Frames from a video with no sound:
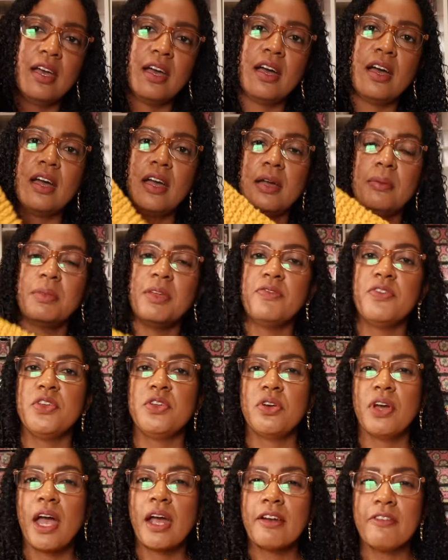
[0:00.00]
Um, if you
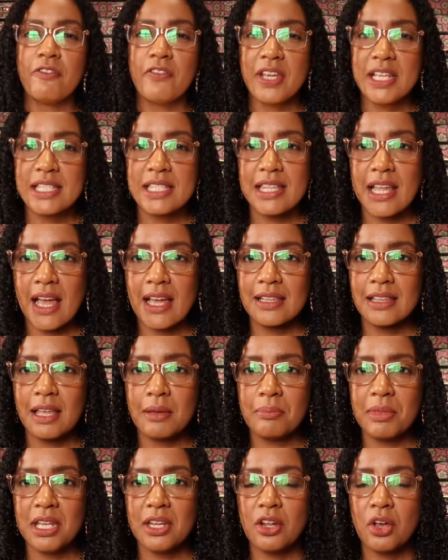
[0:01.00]
know how to fix that,
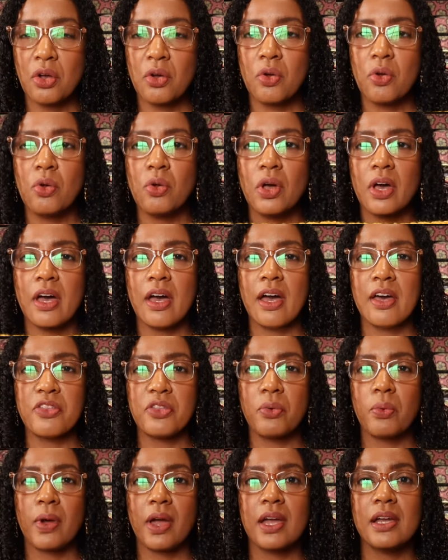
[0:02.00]
let me know.
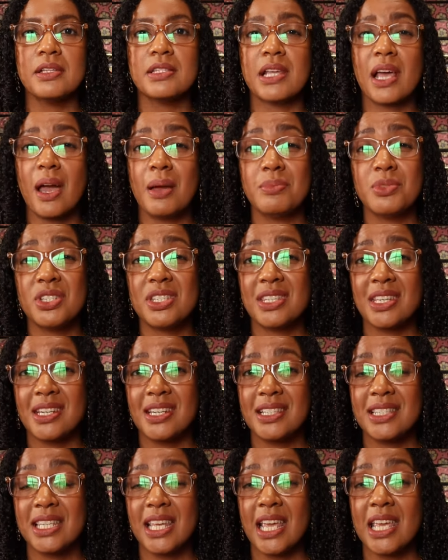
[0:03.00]
Otherwise, I'm just
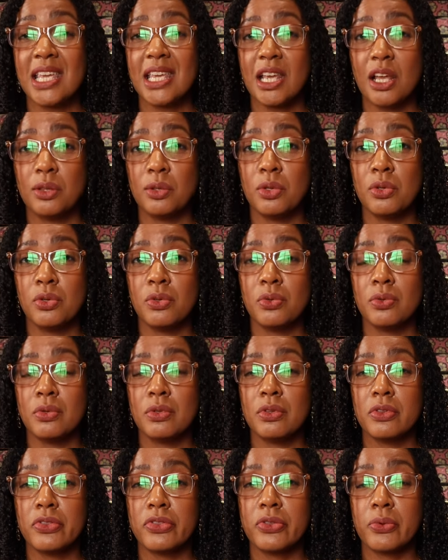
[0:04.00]
gonna take yellow
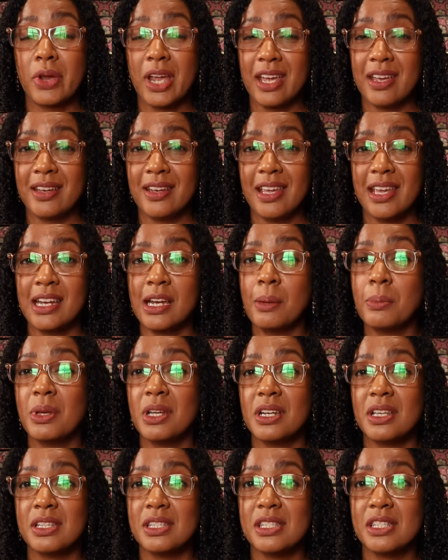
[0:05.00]
thread and I'm
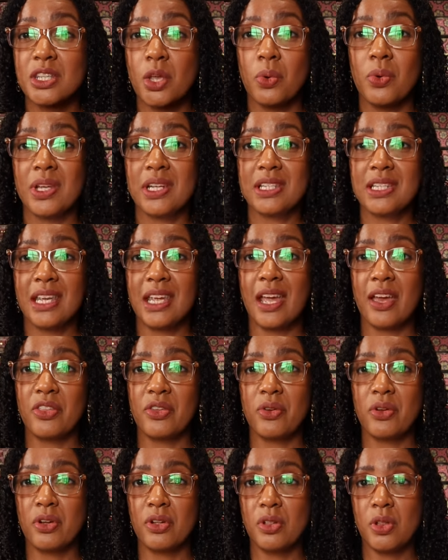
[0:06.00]
gonna sew it
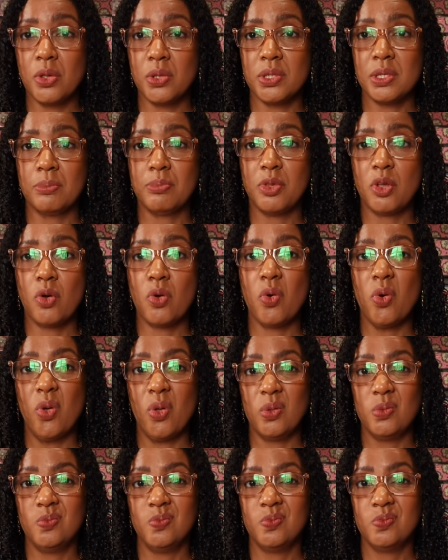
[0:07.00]
together and close up the hole.